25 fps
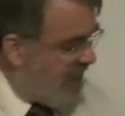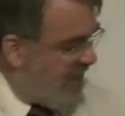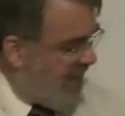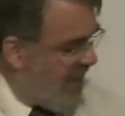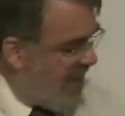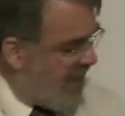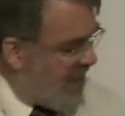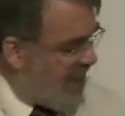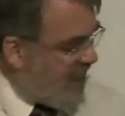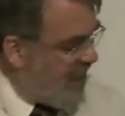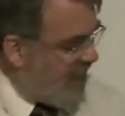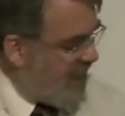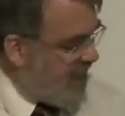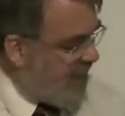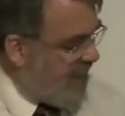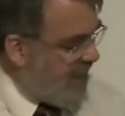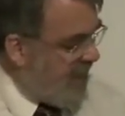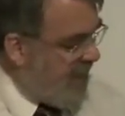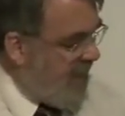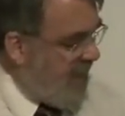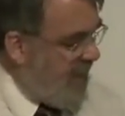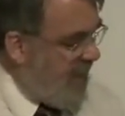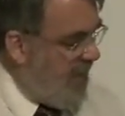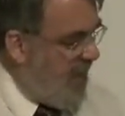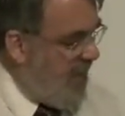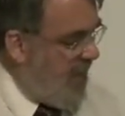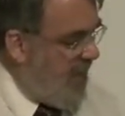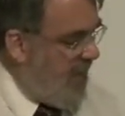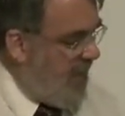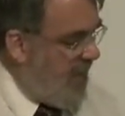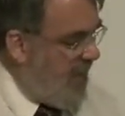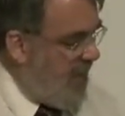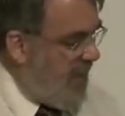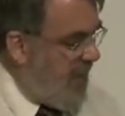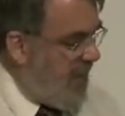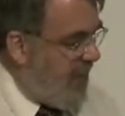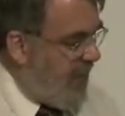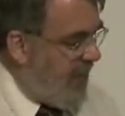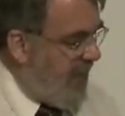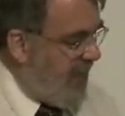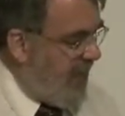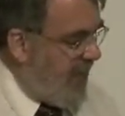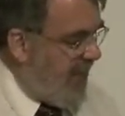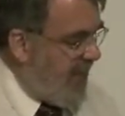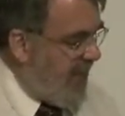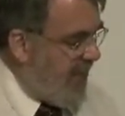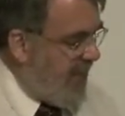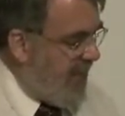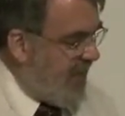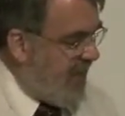or less for the
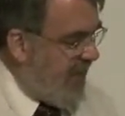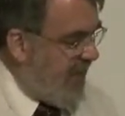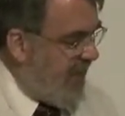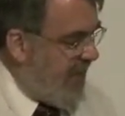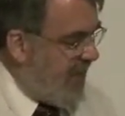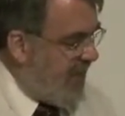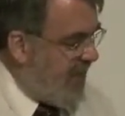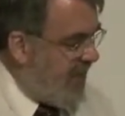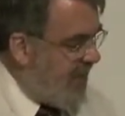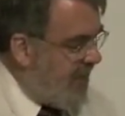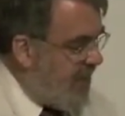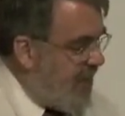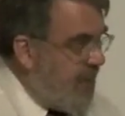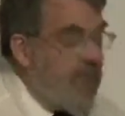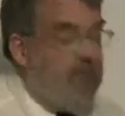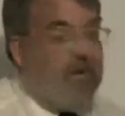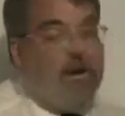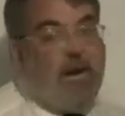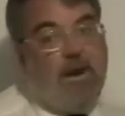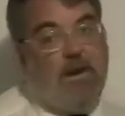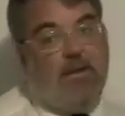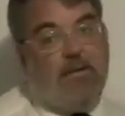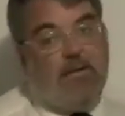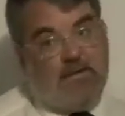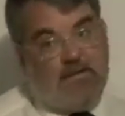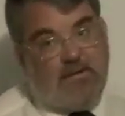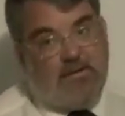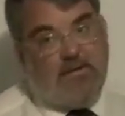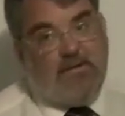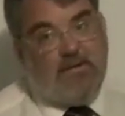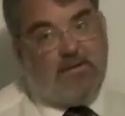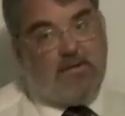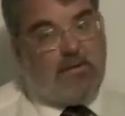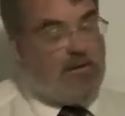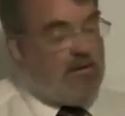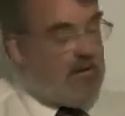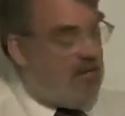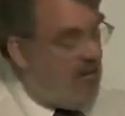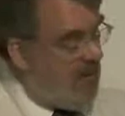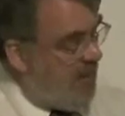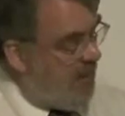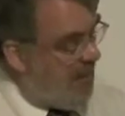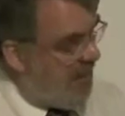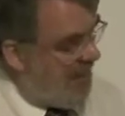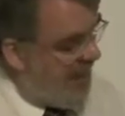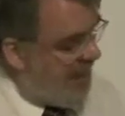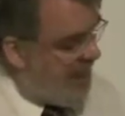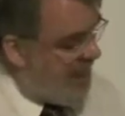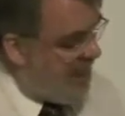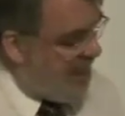50 states and the District of
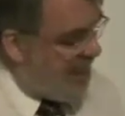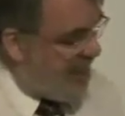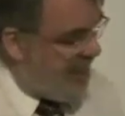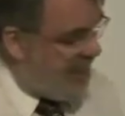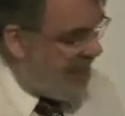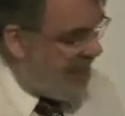Columbia